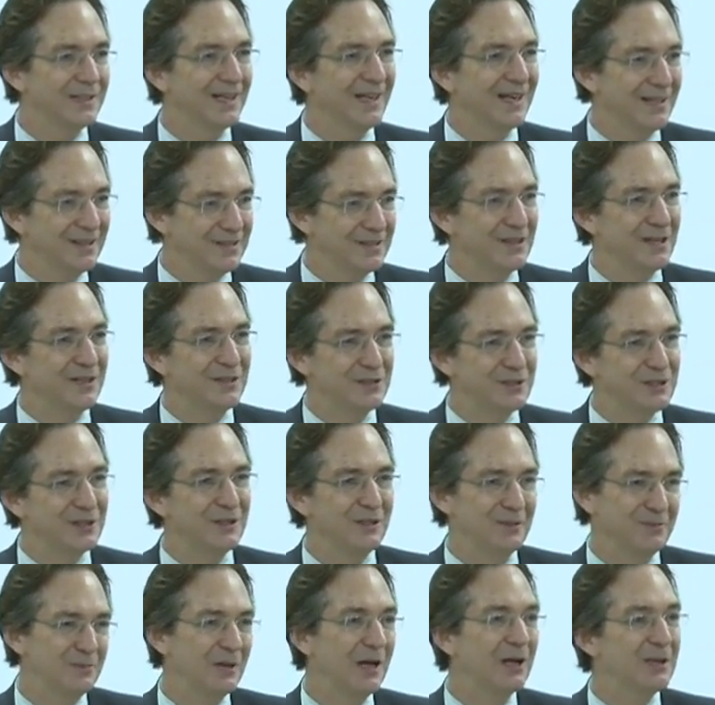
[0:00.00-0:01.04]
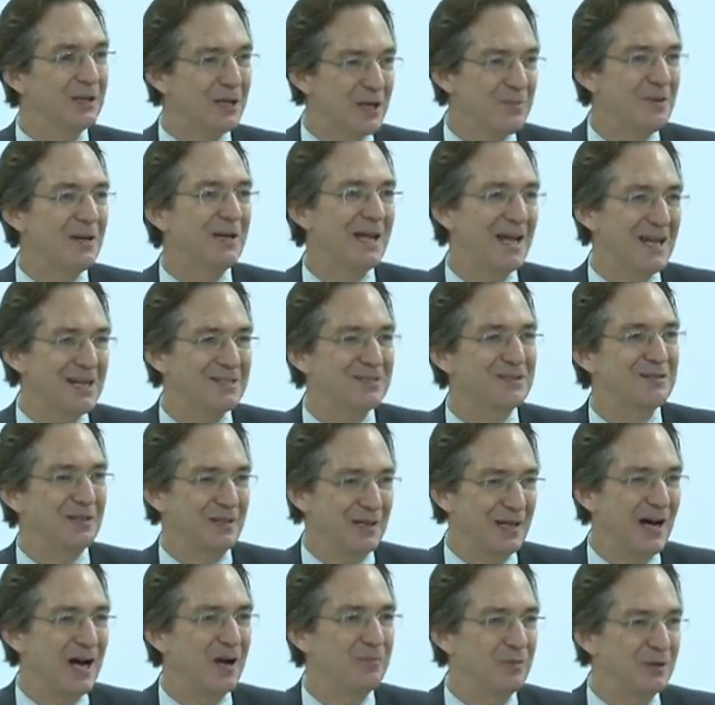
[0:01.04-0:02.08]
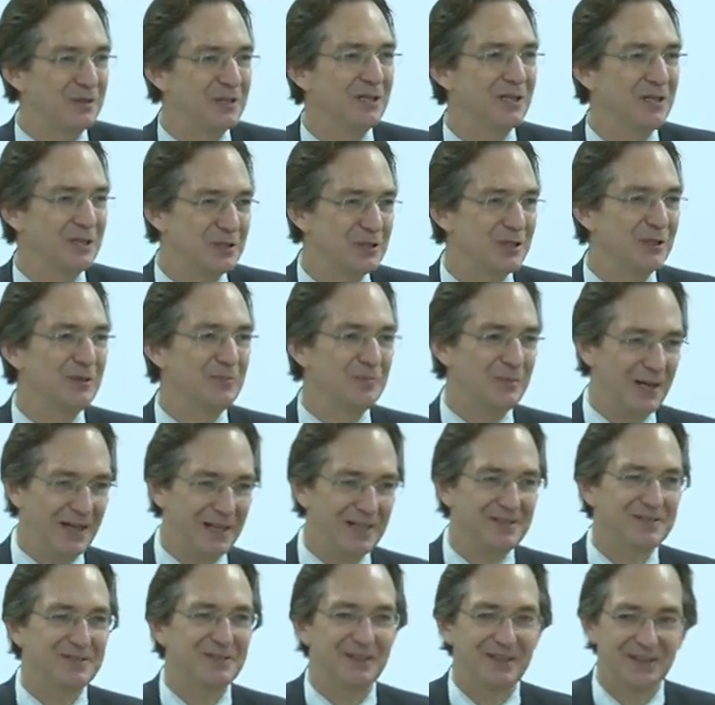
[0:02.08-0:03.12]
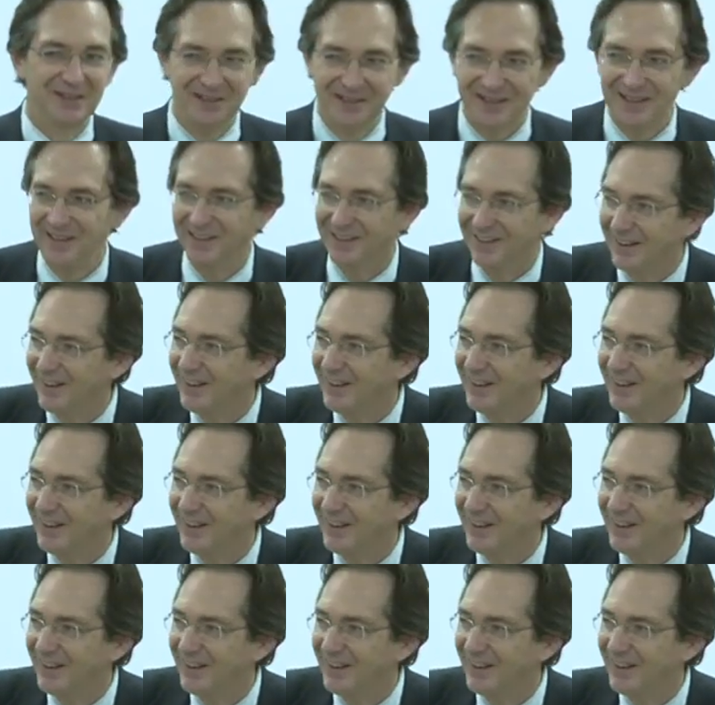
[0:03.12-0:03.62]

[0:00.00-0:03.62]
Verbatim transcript: Yeah, yeah, she eliminates the competition, basically.